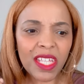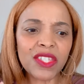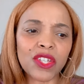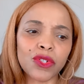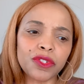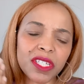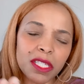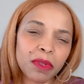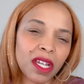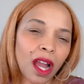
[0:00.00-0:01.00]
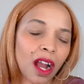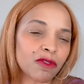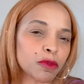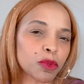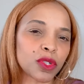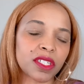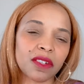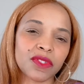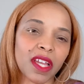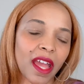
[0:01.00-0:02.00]
So you need to be comfortable
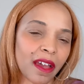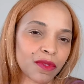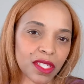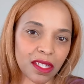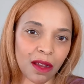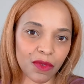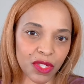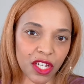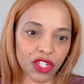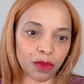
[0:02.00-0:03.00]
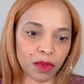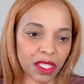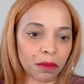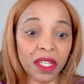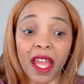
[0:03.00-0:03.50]
enough to have this conversation with them and